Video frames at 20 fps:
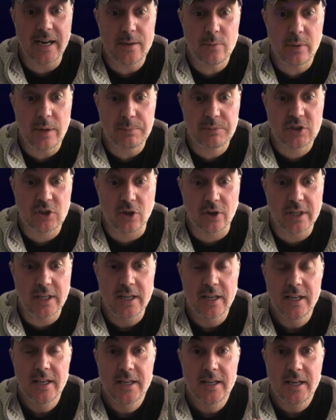website,
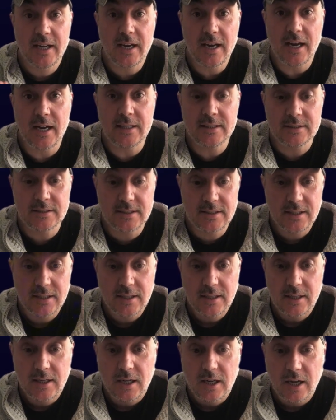and
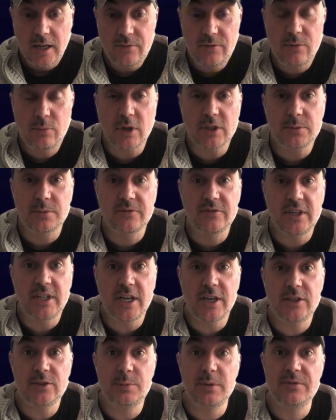if you've watched my
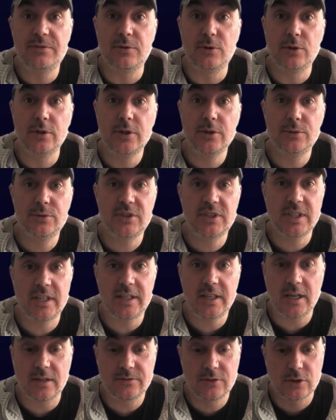videos before, you'll see
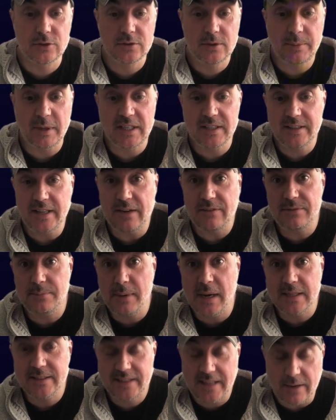that I've talked about
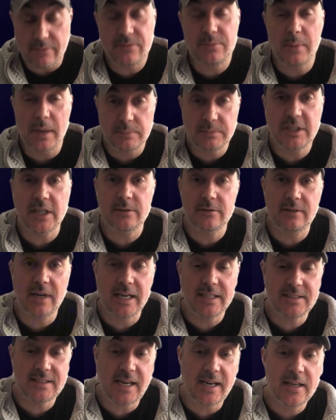the depth map
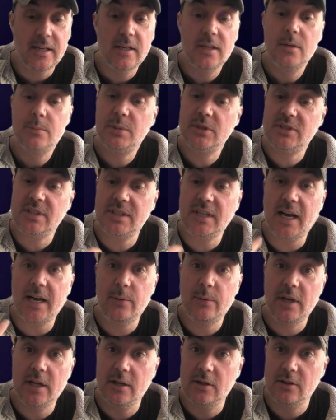generator, but today
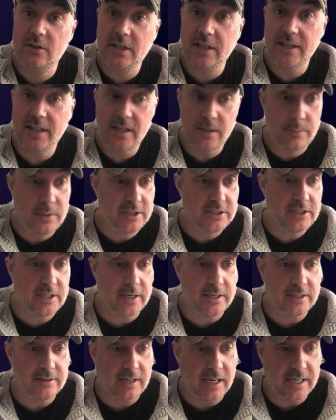we're going to look at the image
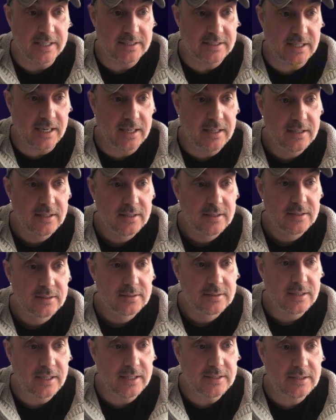generator.
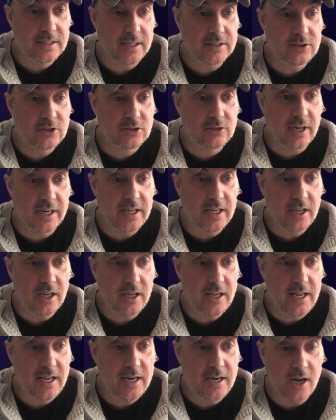So let's get straight
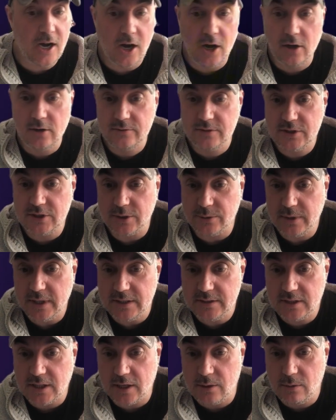in over to
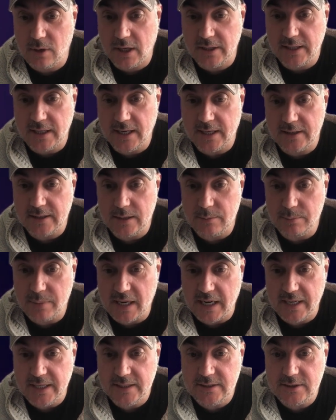it. So on the landing
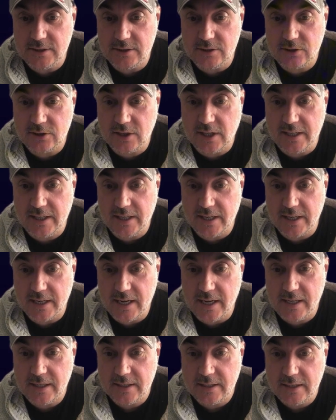page, you just click
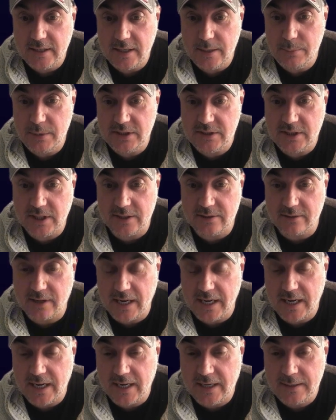here, image
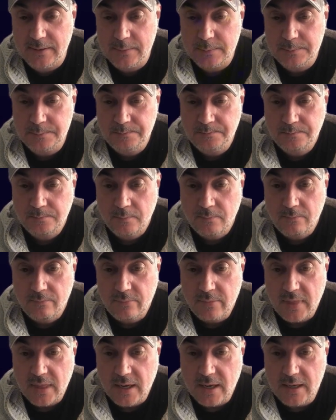generator,
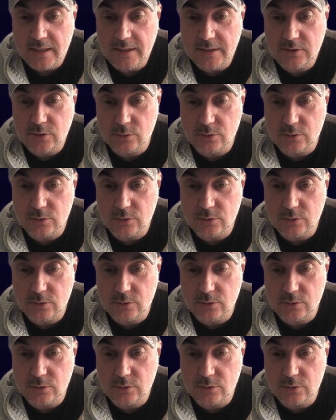and this will